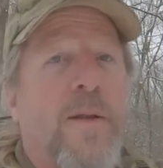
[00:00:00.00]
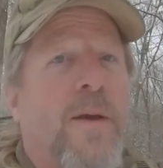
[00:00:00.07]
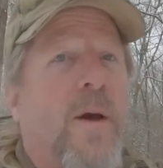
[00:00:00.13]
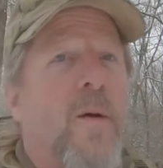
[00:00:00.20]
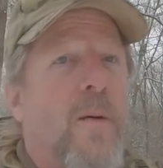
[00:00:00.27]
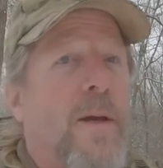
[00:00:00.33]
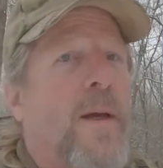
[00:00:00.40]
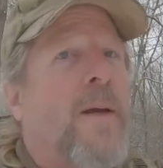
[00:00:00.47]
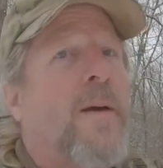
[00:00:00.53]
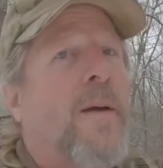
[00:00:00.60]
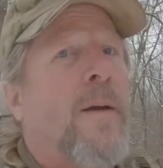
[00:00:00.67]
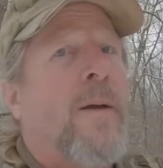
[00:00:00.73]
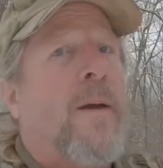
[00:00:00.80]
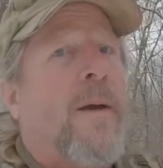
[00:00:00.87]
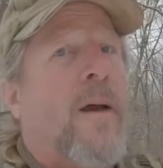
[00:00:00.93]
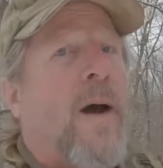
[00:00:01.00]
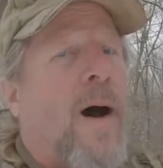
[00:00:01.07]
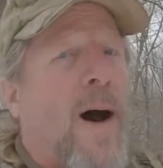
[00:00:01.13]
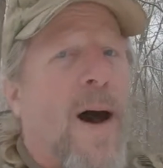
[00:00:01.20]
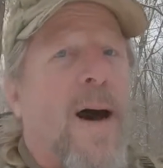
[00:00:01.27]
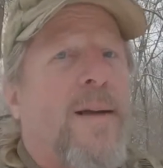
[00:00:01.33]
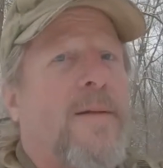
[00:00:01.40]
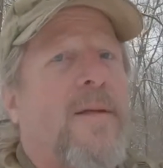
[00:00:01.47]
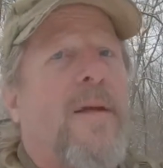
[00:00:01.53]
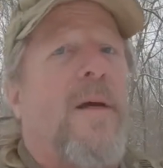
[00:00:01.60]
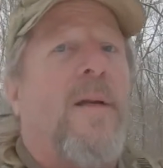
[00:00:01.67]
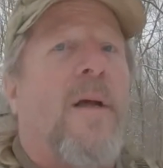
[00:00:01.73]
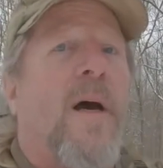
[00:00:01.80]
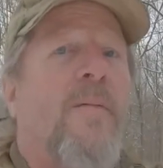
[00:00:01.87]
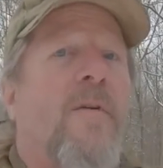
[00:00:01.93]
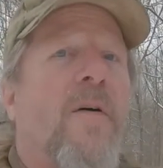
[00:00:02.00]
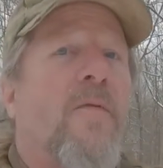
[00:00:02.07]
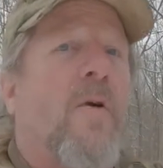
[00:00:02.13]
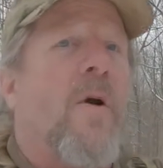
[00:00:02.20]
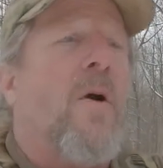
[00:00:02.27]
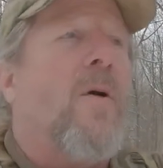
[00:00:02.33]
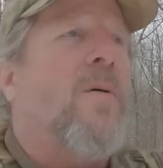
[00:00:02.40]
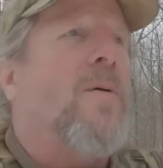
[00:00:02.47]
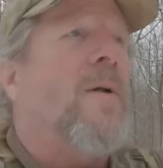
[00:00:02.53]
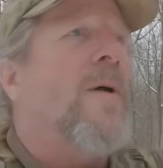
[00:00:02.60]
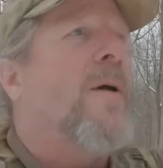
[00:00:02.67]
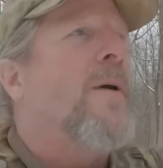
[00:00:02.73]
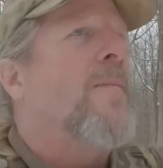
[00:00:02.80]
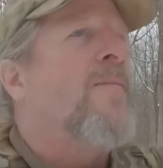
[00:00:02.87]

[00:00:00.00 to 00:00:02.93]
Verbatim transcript: the only hot tent I've ever owned.